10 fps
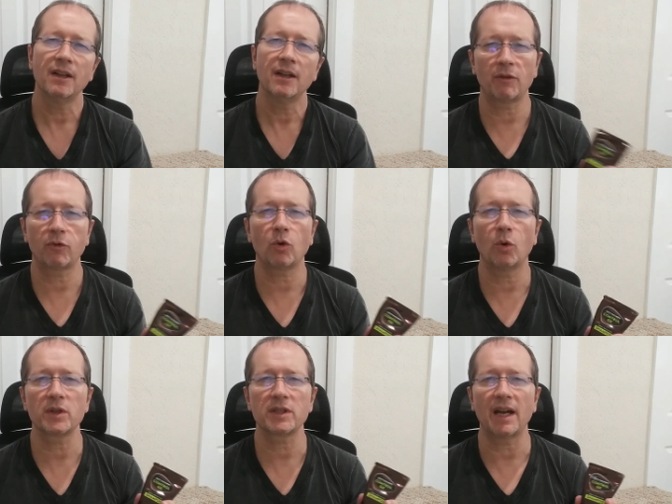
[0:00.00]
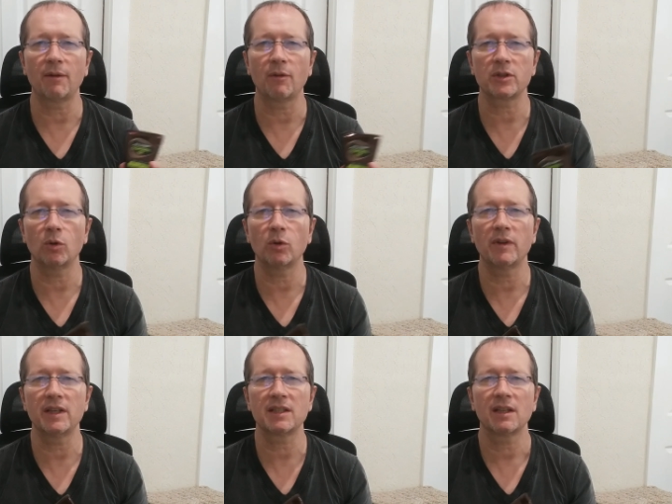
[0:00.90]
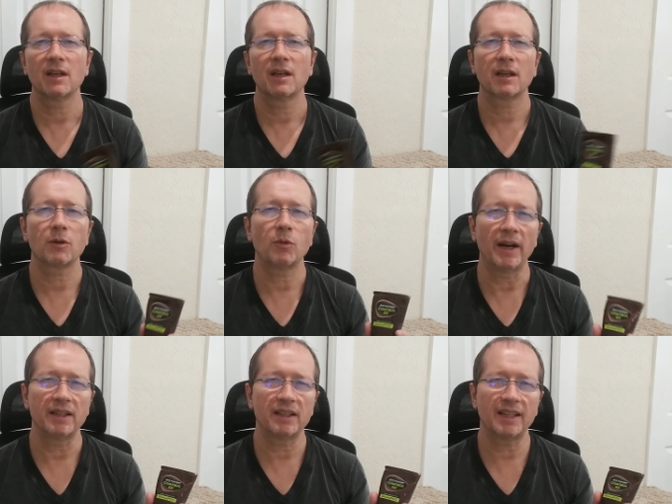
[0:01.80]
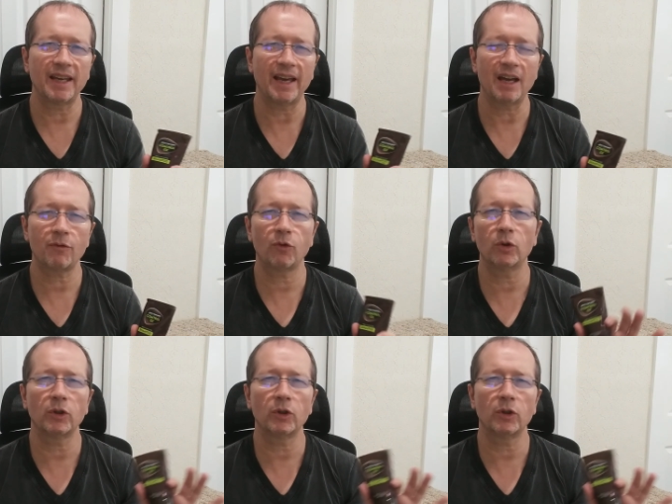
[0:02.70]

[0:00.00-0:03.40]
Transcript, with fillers: But of course I was always quite careful,